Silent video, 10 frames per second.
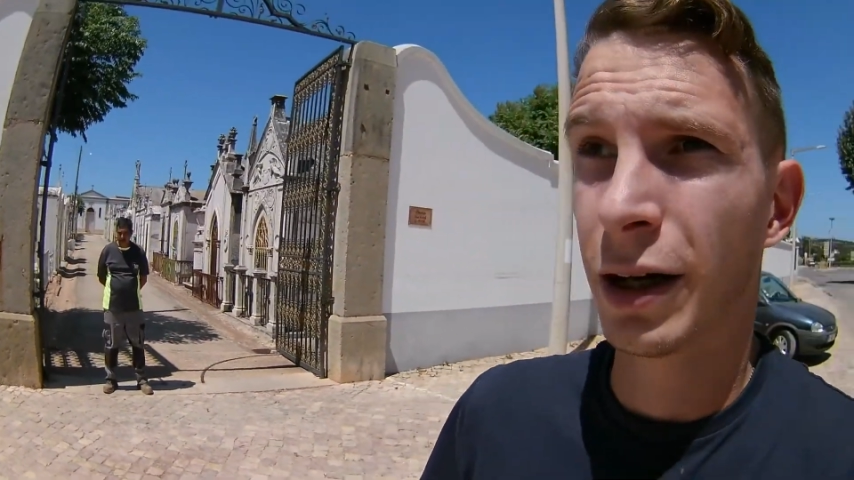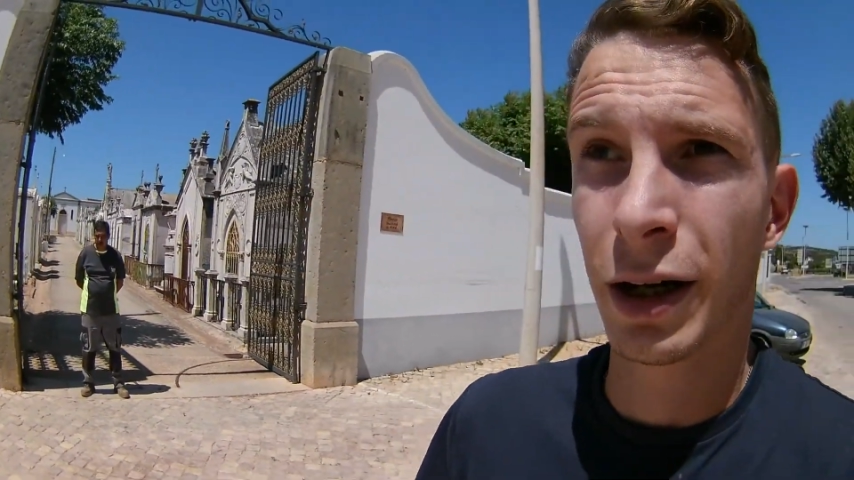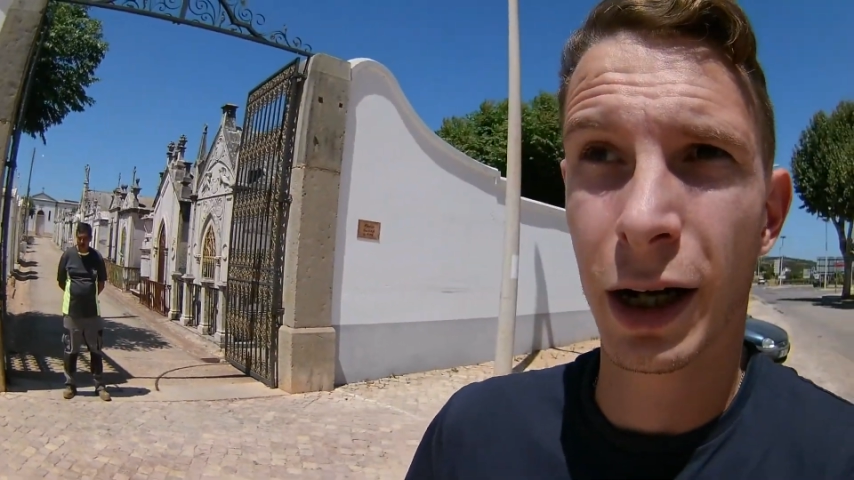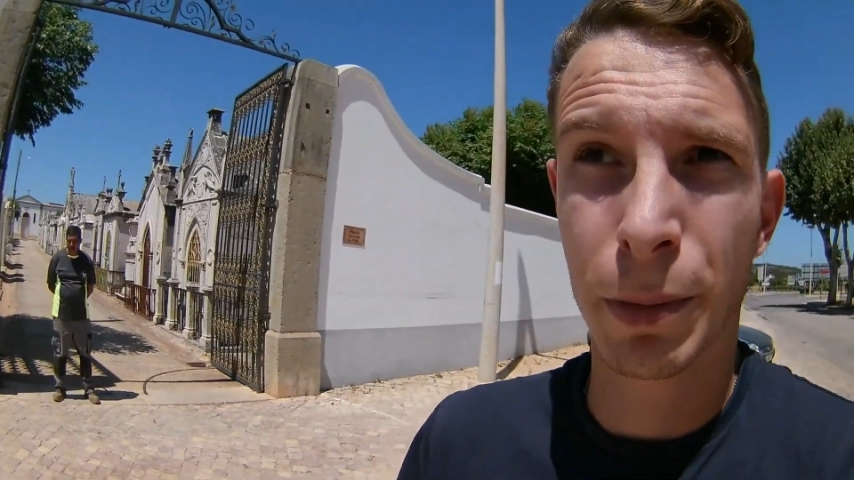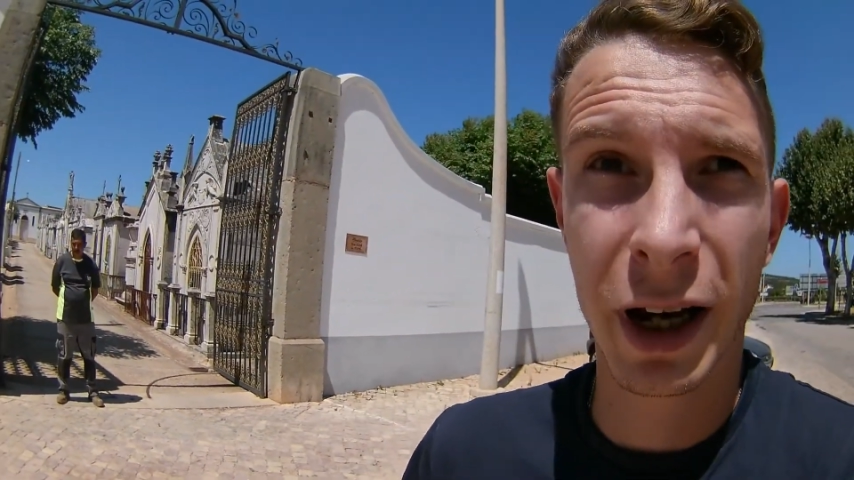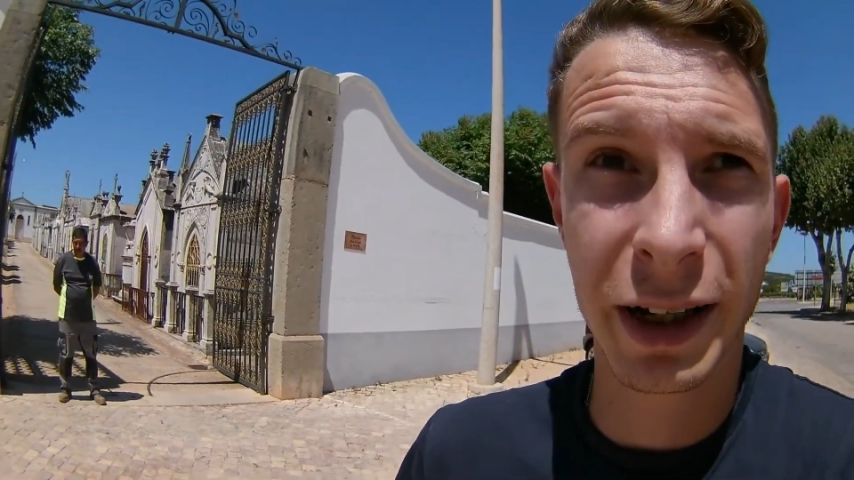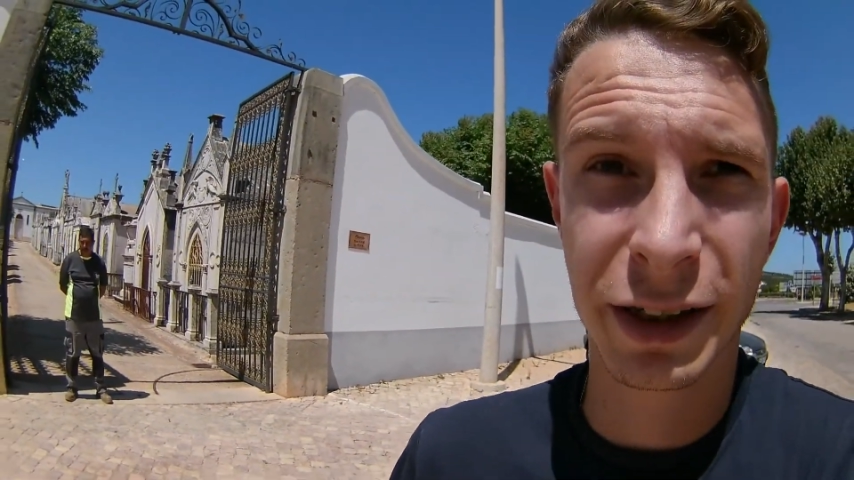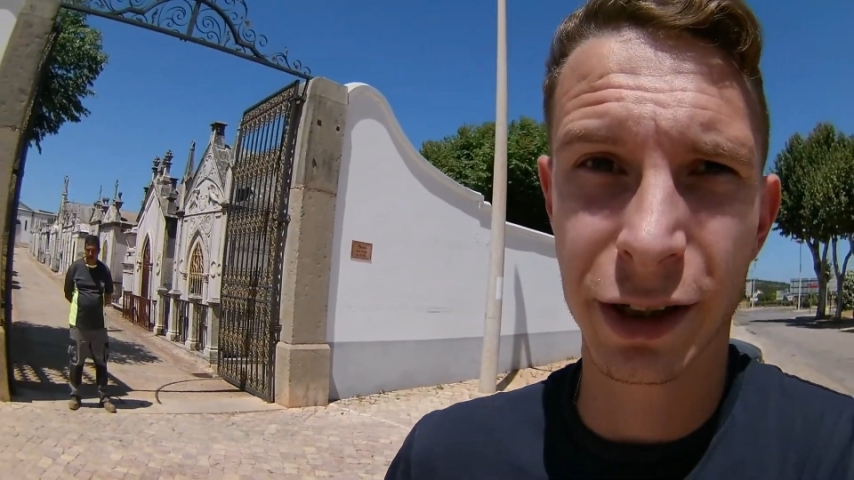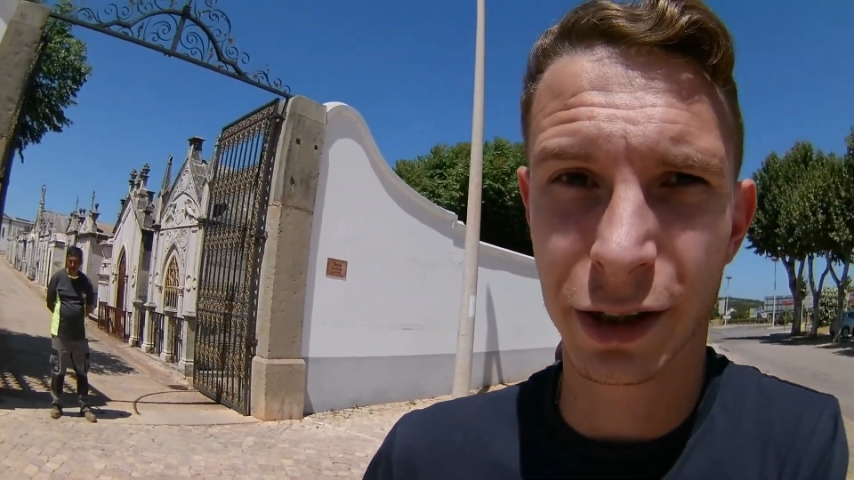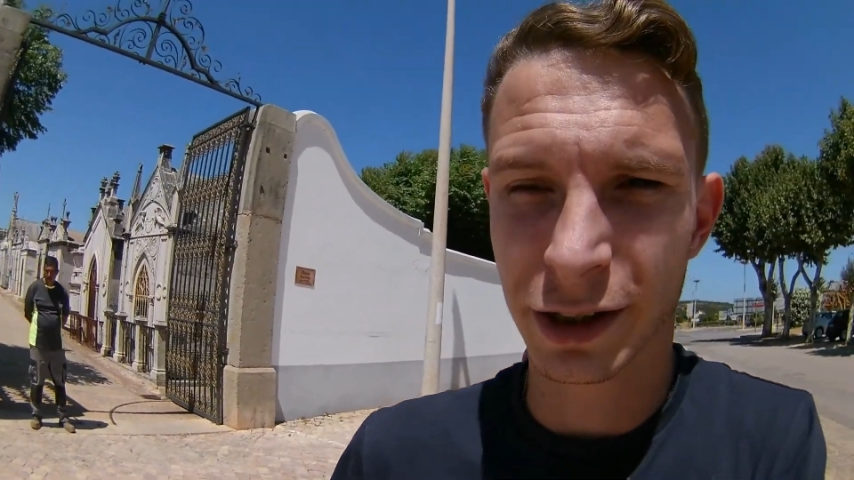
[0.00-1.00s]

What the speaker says: A place that